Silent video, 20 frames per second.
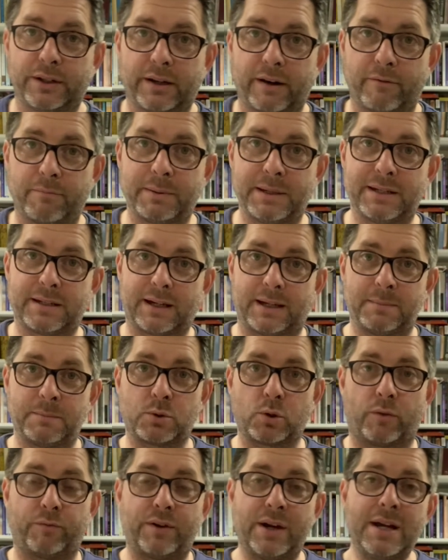there have been times
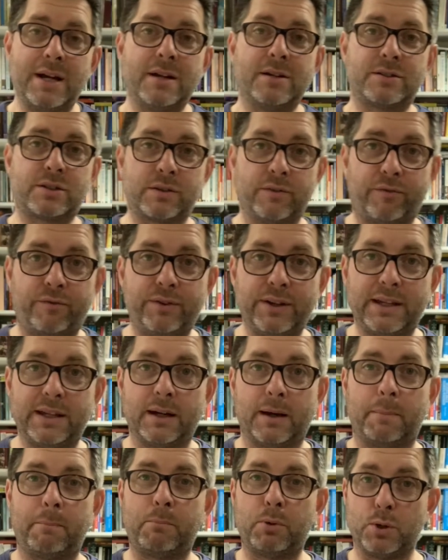of
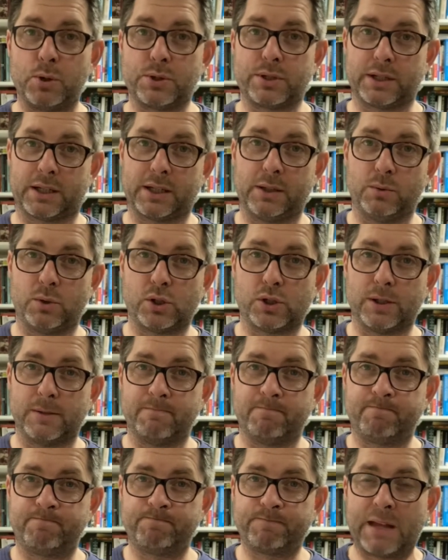severe persecution.
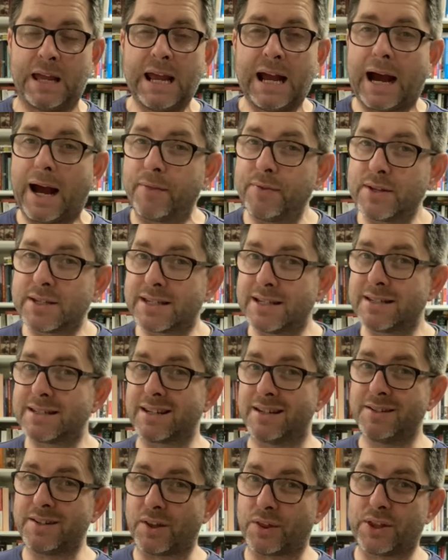And this is
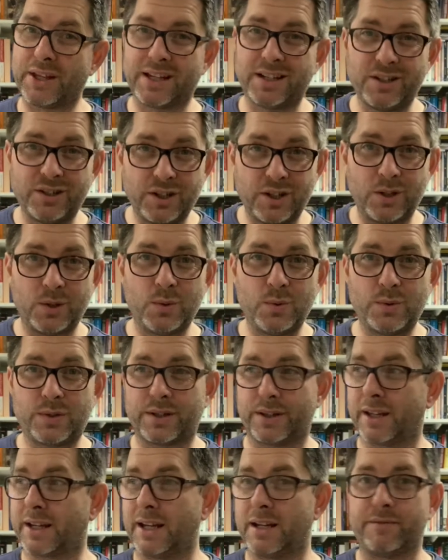nothing new to
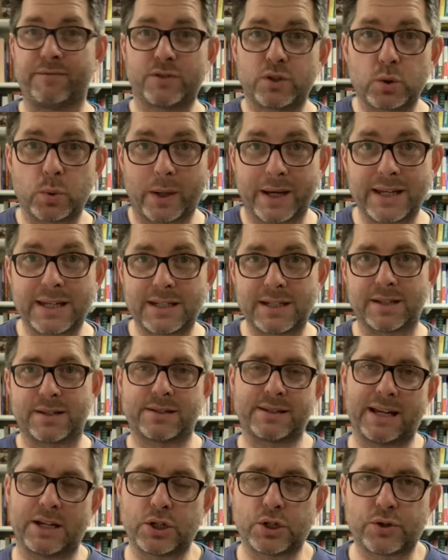the kind of 20th
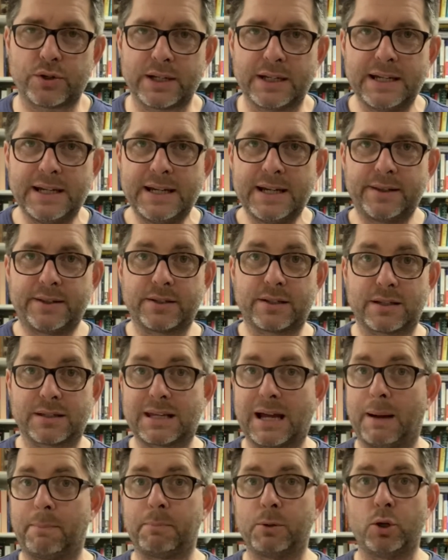century. This has
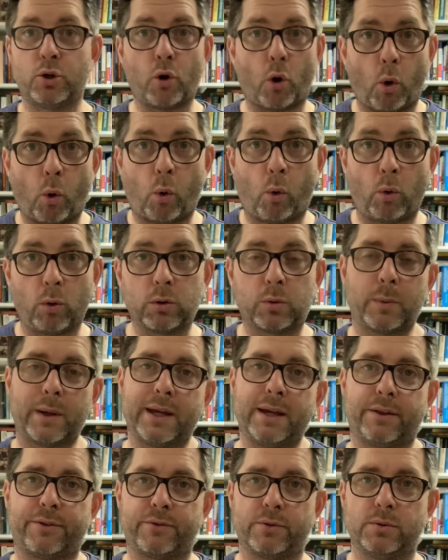happened all the
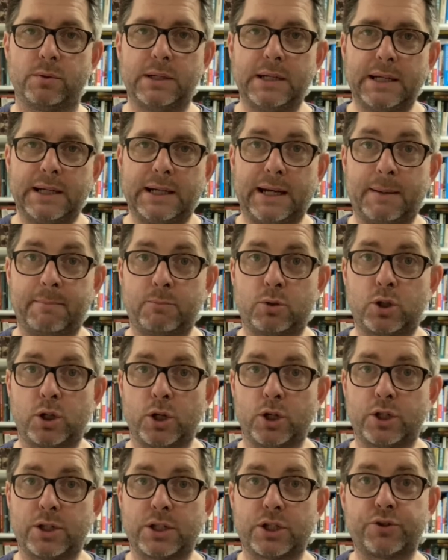way through
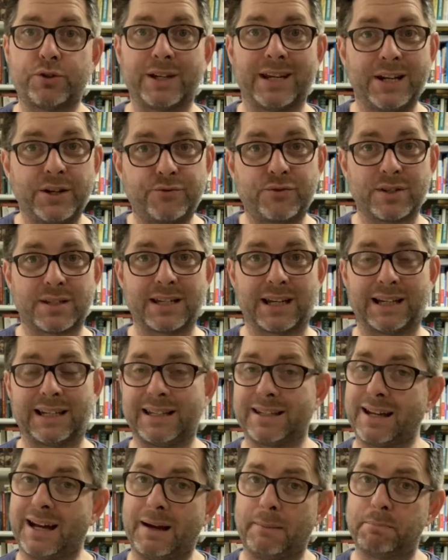church history. Interestingly,
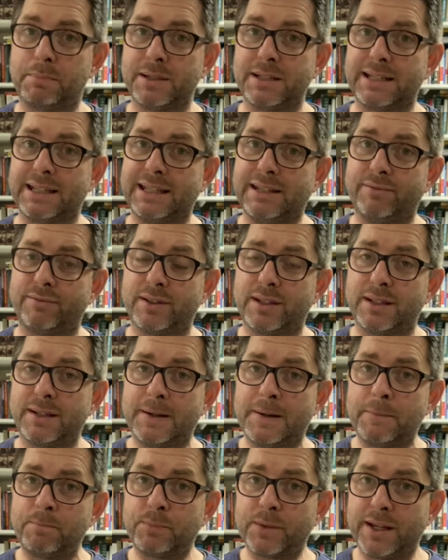it happened even
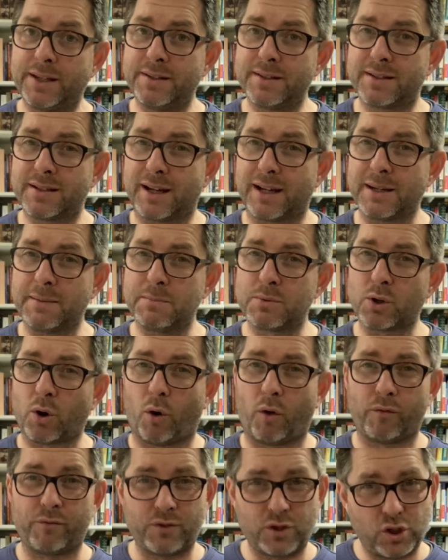in the times
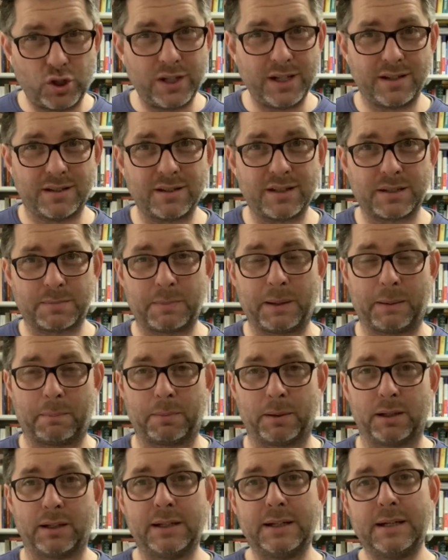of Jesus,
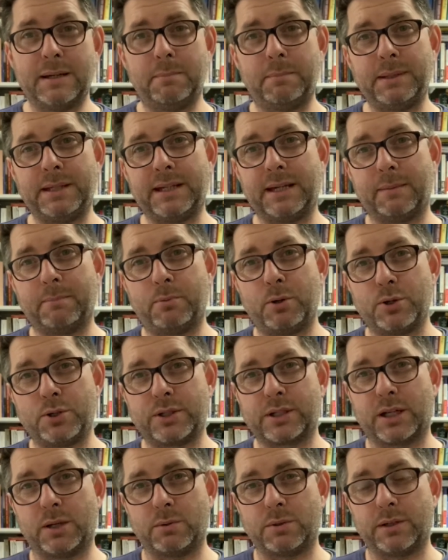people being
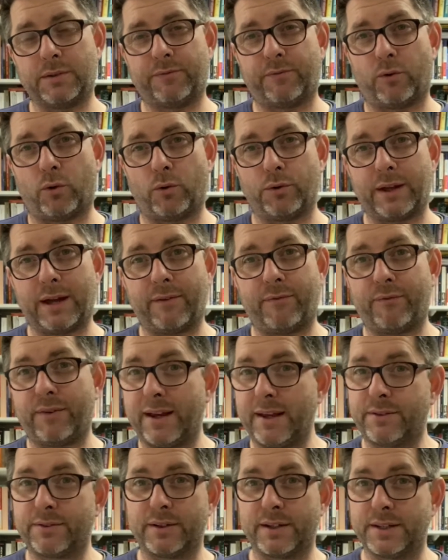persecuted for their
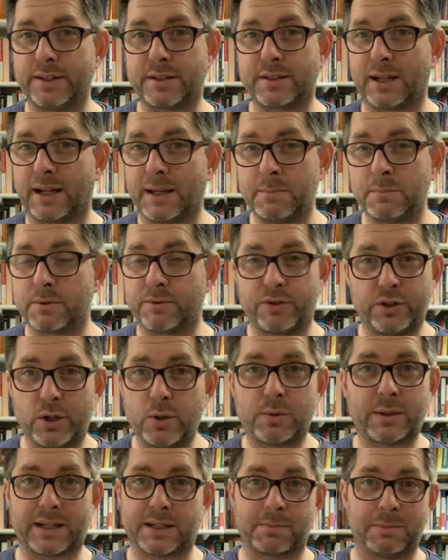faith. And in the times of the New
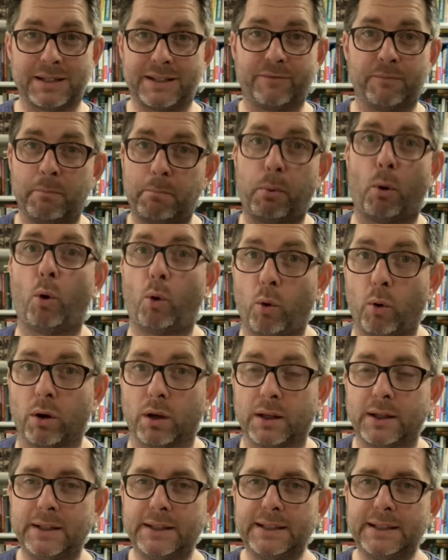Testament, even Paul